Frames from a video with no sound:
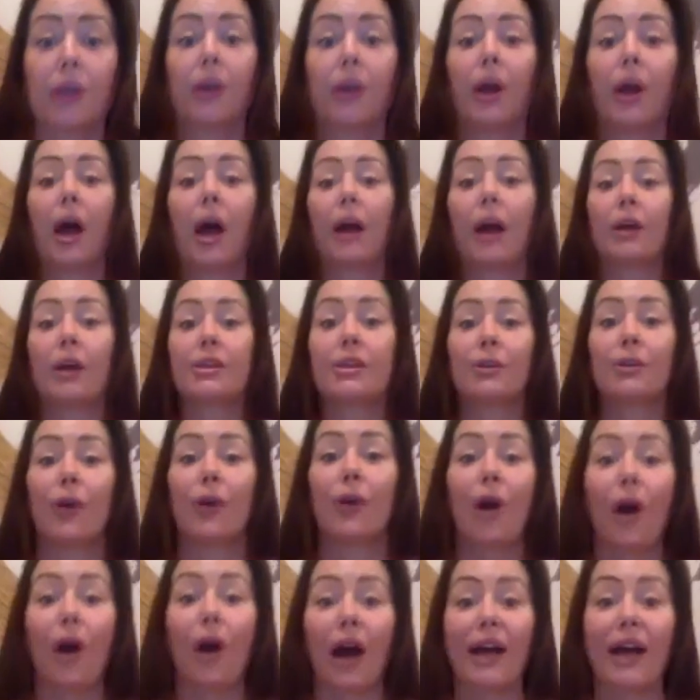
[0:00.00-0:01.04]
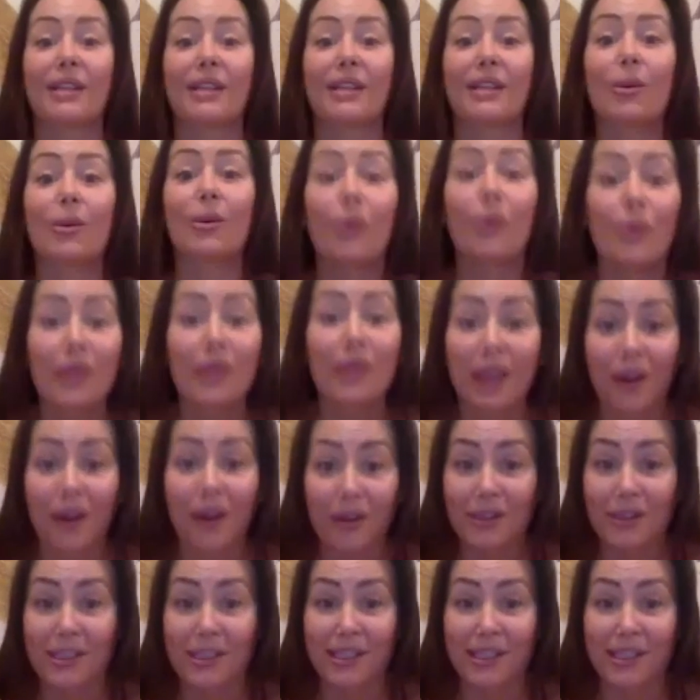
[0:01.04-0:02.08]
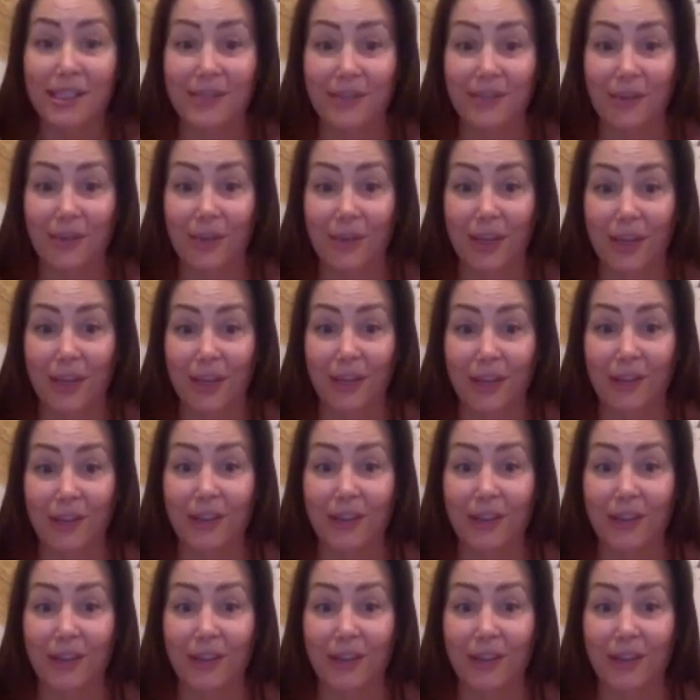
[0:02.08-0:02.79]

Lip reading: because your heart has all the answers for you.